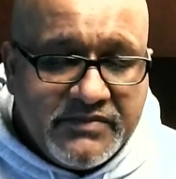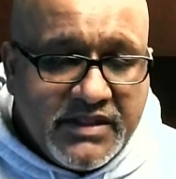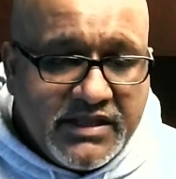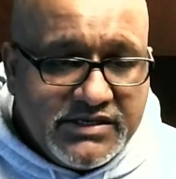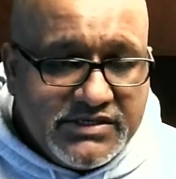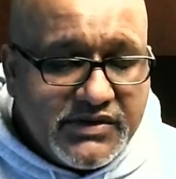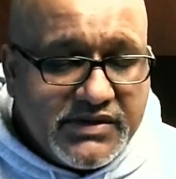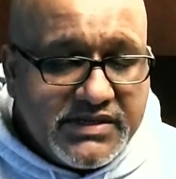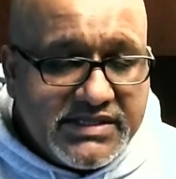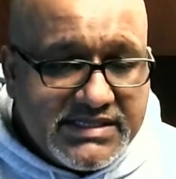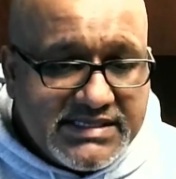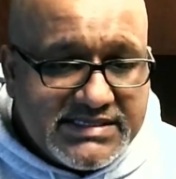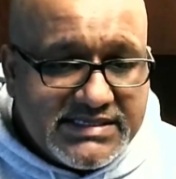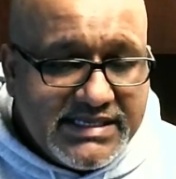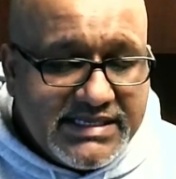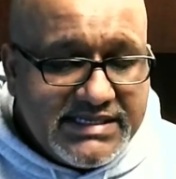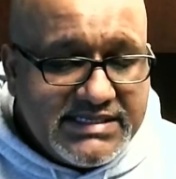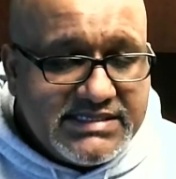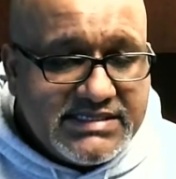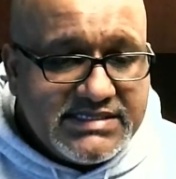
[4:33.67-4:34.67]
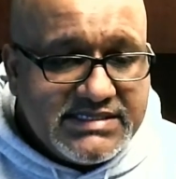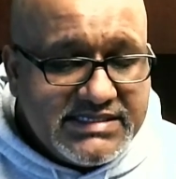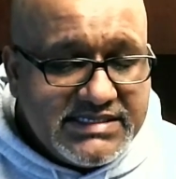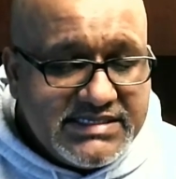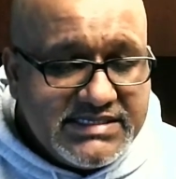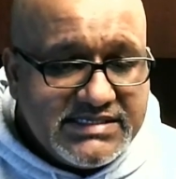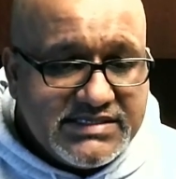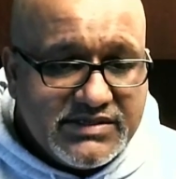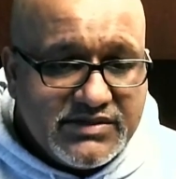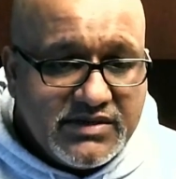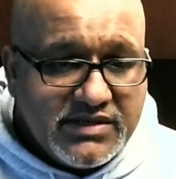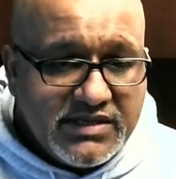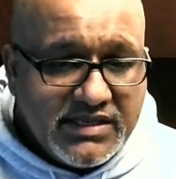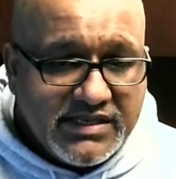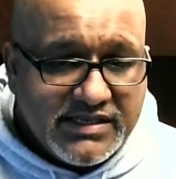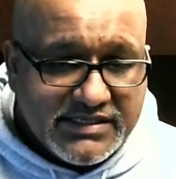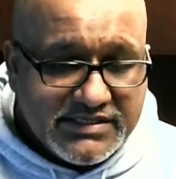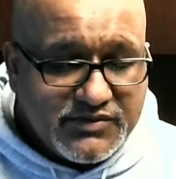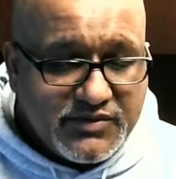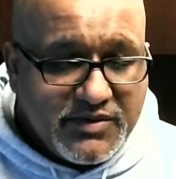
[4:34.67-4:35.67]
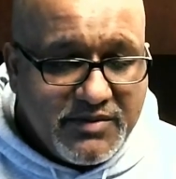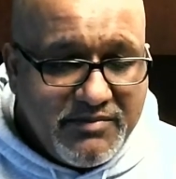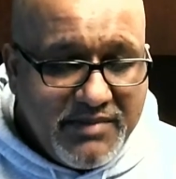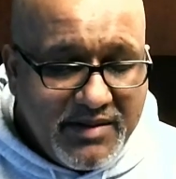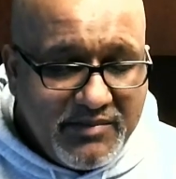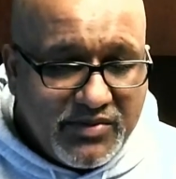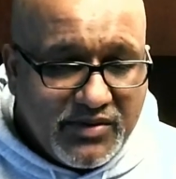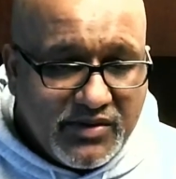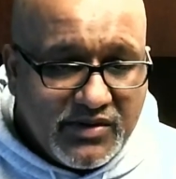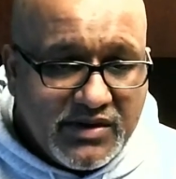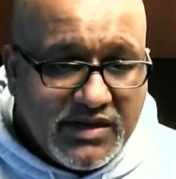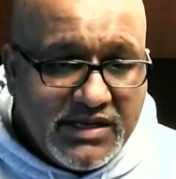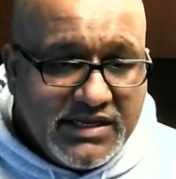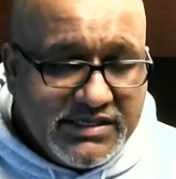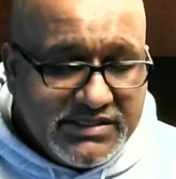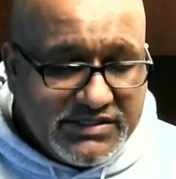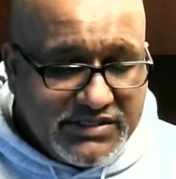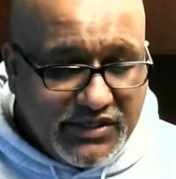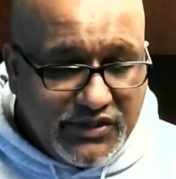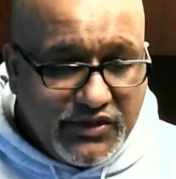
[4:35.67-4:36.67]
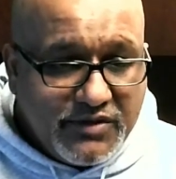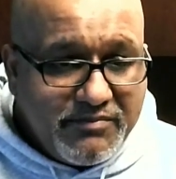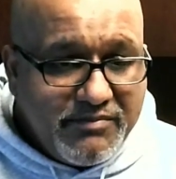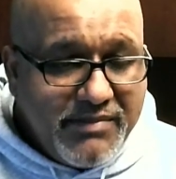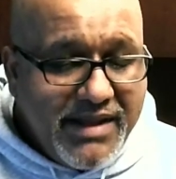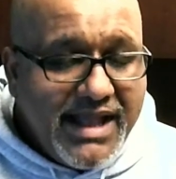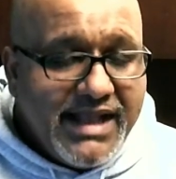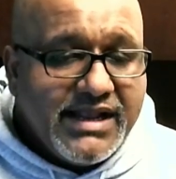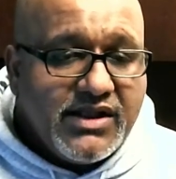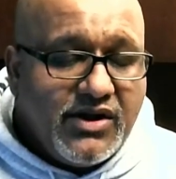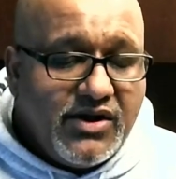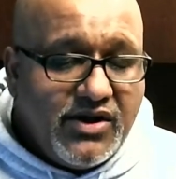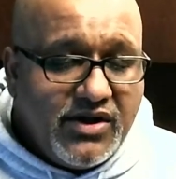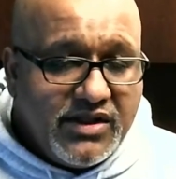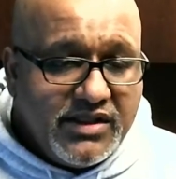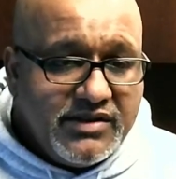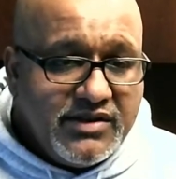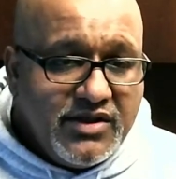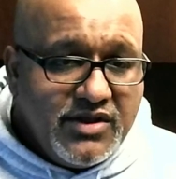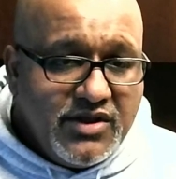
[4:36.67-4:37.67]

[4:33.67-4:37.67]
During this Lenten season, let's remember to look back on